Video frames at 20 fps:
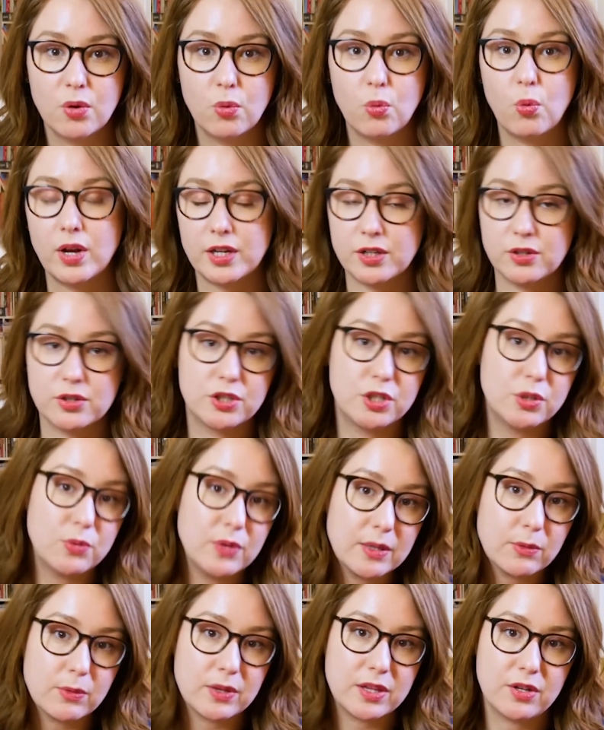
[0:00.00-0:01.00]
what you're
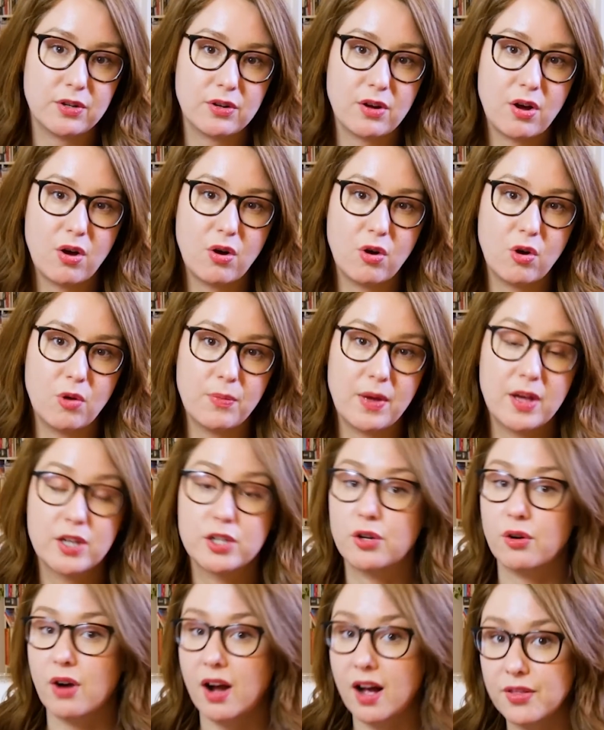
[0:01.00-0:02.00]
doing with your home,
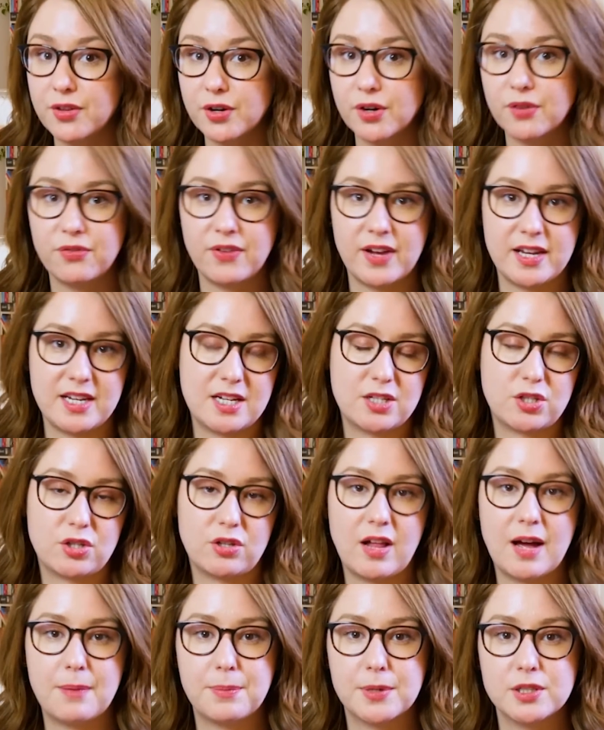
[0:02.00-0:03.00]
your other
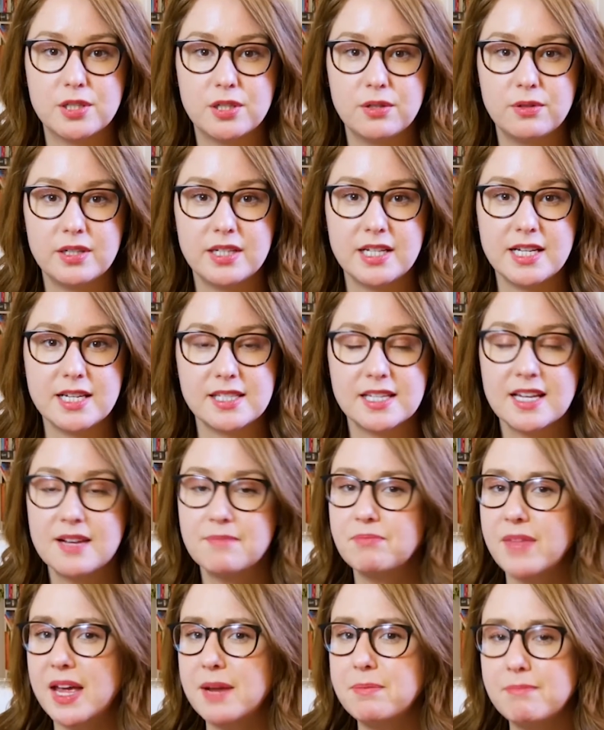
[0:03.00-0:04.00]
financial opportunities,
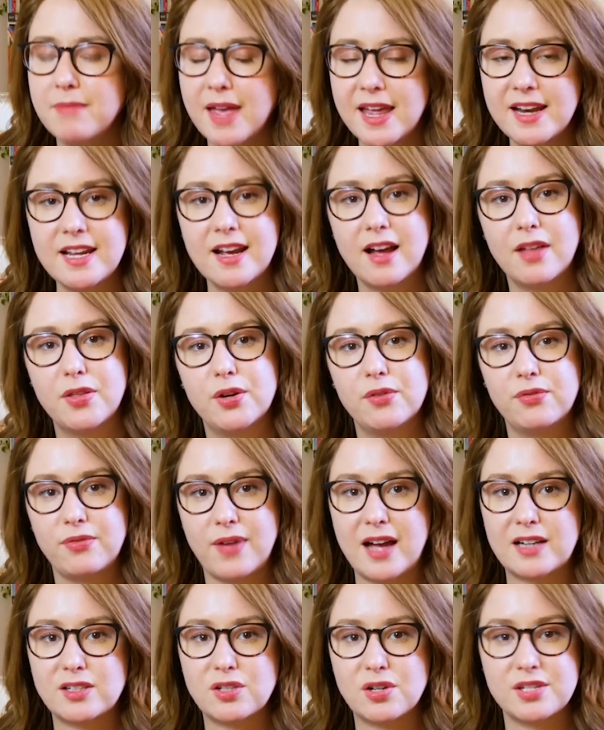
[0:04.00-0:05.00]
and many other
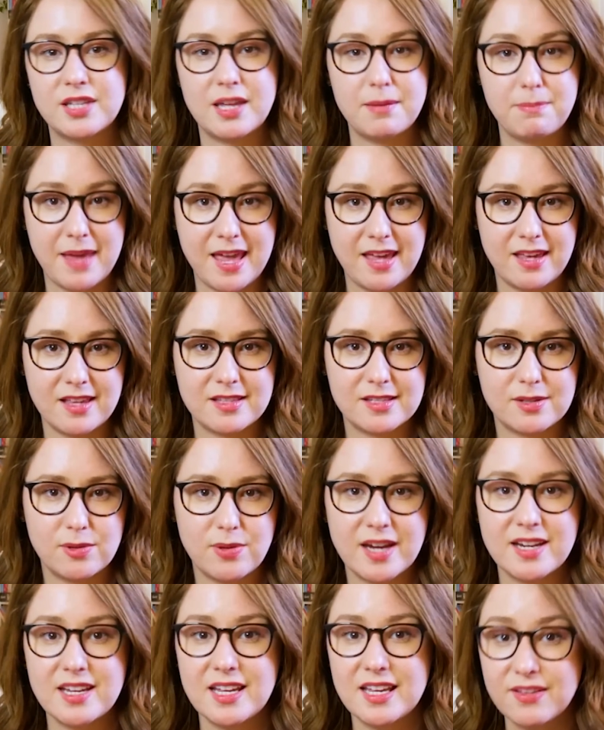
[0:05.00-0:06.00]
factors that make it so
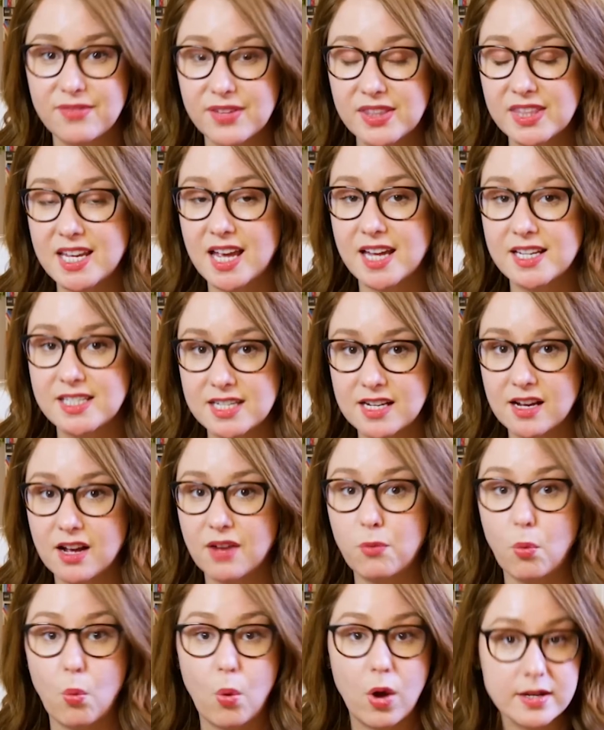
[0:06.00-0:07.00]
that even the idea
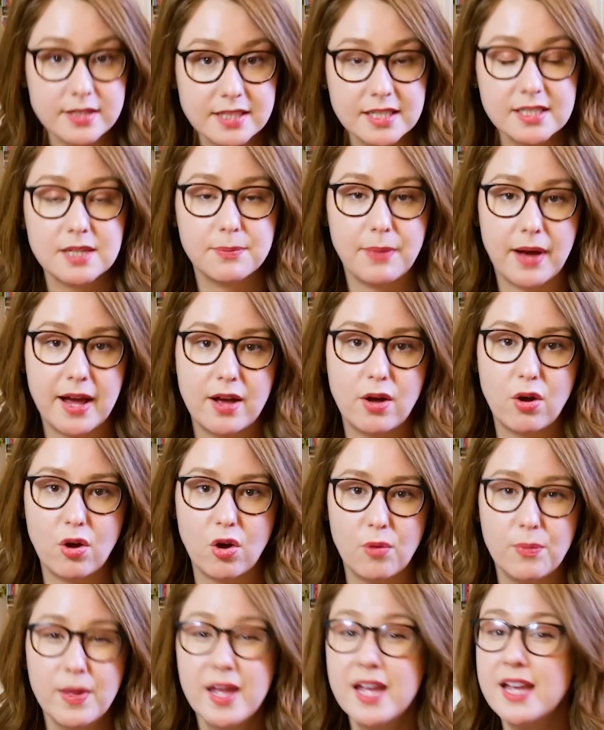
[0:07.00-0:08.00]
of wanting to buy a
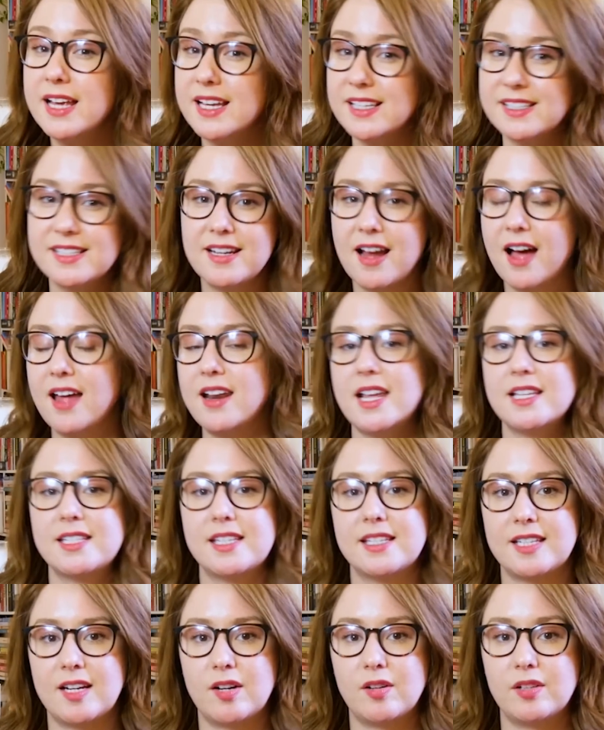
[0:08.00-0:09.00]
home is not
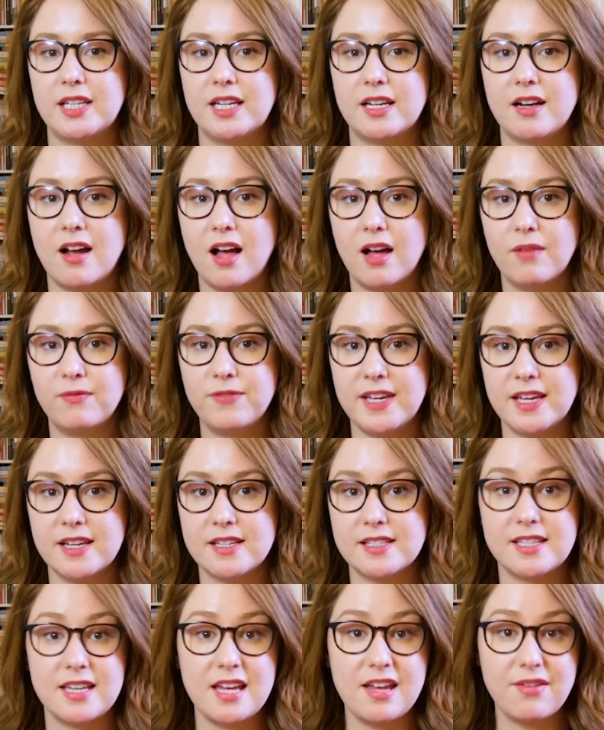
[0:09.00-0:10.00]
necessarily an
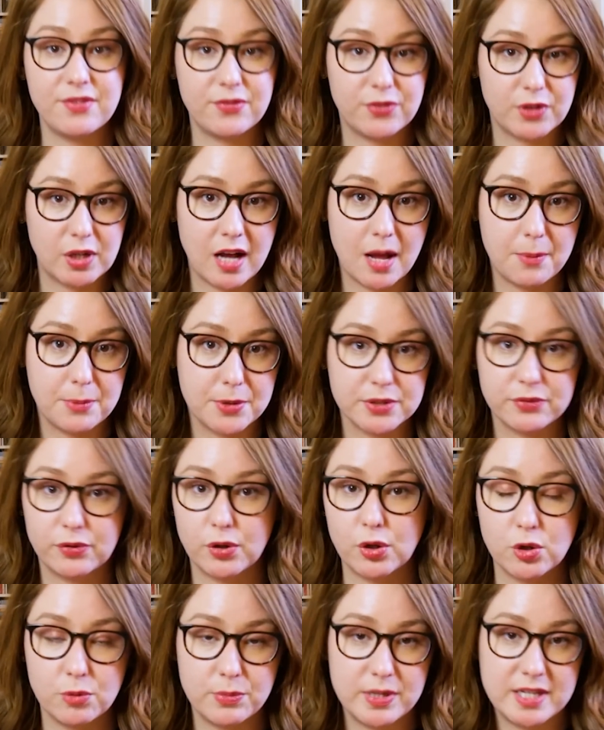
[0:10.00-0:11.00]
obvious, even for couples
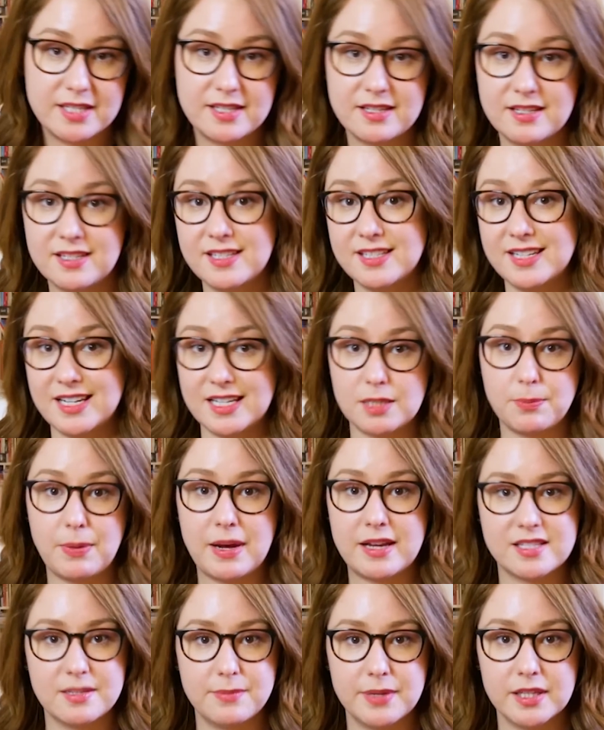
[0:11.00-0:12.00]
for whom it is a distinct
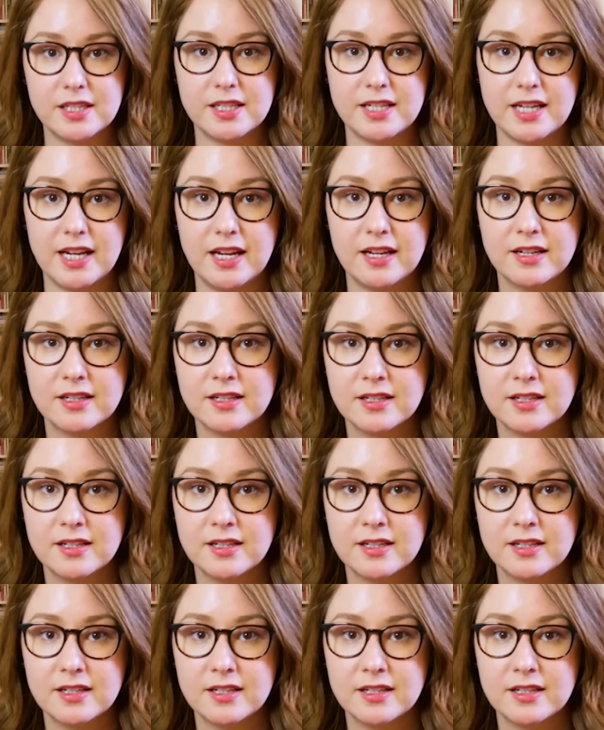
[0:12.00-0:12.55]
possibility.